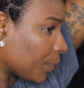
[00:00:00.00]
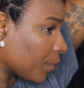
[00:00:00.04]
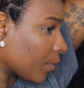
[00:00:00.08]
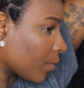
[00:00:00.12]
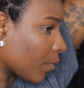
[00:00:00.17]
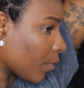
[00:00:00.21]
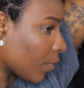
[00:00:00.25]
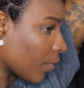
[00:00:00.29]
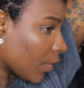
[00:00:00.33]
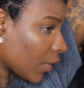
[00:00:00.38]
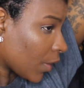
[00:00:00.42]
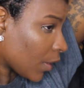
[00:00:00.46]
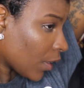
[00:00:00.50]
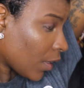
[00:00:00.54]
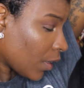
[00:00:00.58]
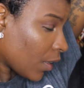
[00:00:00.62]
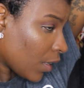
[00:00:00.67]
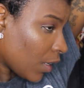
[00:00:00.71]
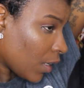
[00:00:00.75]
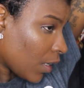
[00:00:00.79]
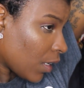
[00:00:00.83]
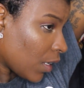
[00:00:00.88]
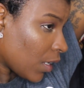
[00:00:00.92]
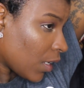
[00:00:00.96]

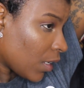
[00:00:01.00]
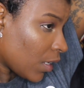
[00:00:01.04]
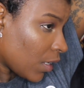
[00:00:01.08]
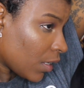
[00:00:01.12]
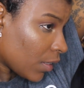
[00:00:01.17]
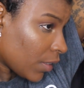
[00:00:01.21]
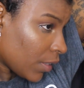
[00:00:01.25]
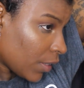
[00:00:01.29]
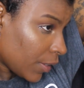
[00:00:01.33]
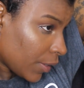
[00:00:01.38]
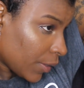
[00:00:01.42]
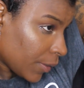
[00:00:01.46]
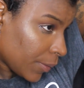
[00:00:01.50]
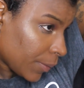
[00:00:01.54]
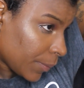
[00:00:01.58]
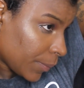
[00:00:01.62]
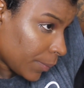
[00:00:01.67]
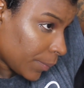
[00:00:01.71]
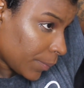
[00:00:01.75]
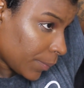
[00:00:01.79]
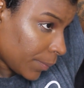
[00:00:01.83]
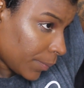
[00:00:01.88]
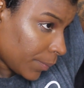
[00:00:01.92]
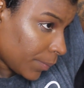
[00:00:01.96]

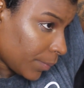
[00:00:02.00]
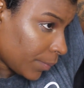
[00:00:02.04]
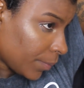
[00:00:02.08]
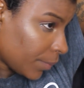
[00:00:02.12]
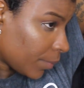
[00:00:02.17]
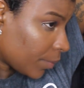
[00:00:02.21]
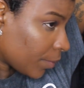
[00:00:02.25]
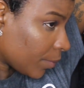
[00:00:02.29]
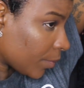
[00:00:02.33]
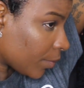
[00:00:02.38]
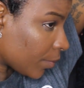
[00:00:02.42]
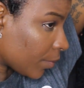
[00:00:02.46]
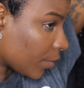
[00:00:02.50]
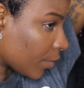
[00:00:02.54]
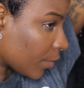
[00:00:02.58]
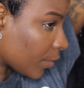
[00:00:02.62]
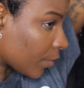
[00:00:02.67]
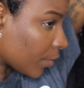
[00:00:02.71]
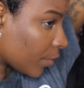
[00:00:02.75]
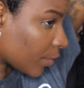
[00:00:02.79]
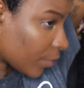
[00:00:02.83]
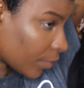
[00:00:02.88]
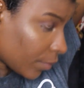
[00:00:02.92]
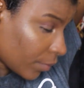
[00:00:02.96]

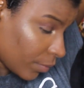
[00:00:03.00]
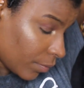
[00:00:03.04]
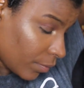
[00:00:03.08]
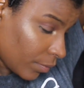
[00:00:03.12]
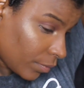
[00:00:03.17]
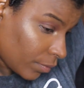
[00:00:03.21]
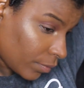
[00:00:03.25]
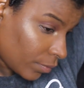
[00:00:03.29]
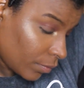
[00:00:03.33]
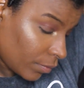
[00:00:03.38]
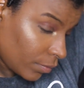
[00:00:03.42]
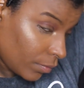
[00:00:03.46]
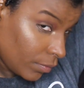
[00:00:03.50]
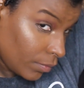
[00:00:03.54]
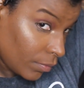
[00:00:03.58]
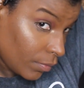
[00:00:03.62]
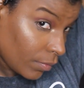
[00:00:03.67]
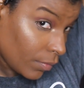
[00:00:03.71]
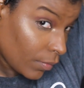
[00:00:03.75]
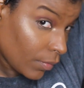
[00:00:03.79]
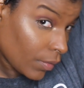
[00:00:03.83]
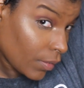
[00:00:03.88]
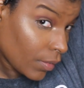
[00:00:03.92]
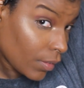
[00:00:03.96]

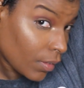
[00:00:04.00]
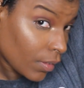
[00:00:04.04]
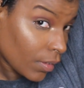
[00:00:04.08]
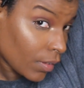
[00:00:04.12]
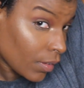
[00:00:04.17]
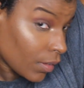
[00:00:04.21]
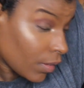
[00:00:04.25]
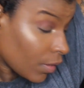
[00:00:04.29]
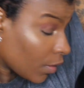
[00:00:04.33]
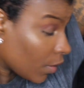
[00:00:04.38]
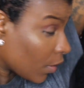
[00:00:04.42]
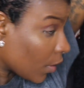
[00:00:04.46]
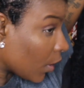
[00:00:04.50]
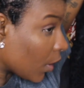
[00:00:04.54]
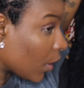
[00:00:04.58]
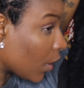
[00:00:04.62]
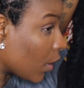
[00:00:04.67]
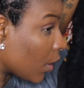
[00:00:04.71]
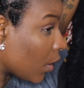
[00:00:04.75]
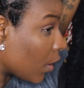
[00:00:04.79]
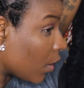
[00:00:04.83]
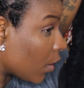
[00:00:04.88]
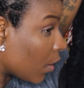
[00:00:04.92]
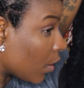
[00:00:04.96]

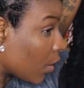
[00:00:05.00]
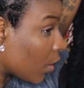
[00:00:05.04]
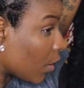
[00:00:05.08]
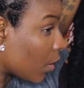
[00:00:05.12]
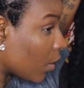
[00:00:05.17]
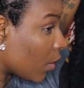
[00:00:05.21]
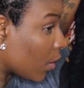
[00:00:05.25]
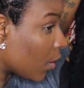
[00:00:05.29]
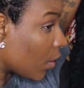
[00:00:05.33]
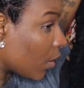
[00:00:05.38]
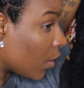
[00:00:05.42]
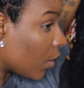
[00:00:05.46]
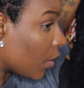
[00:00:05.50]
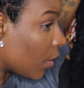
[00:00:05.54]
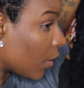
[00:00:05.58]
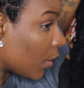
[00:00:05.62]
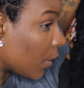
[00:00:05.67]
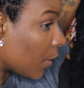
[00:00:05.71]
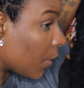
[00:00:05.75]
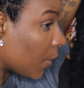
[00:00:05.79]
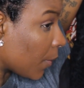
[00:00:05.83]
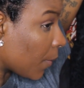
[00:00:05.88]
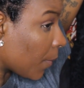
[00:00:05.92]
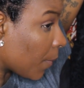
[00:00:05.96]

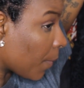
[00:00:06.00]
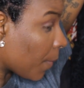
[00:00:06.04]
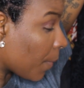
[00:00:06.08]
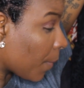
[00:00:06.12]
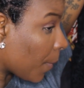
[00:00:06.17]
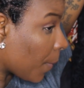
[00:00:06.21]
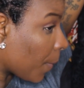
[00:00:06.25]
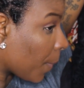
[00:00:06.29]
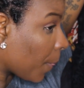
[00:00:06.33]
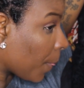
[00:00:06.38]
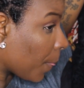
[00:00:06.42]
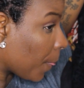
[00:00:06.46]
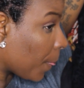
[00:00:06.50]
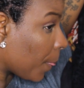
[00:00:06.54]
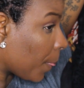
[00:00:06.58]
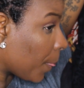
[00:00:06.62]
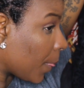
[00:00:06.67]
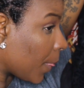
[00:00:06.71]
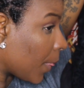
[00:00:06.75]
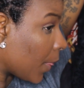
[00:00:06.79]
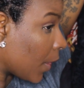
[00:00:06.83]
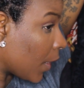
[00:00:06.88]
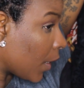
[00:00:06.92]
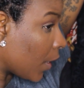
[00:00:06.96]

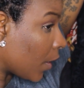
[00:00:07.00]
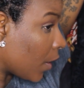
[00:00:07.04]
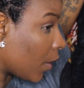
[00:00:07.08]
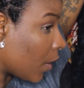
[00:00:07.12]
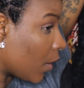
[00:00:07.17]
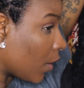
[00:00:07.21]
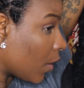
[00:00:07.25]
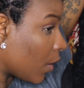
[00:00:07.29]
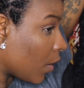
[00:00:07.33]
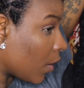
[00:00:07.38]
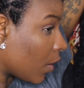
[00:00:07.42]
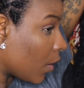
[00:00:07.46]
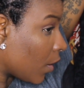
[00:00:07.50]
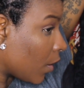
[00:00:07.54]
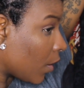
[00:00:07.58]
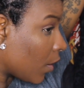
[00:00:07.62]
Nothing is said.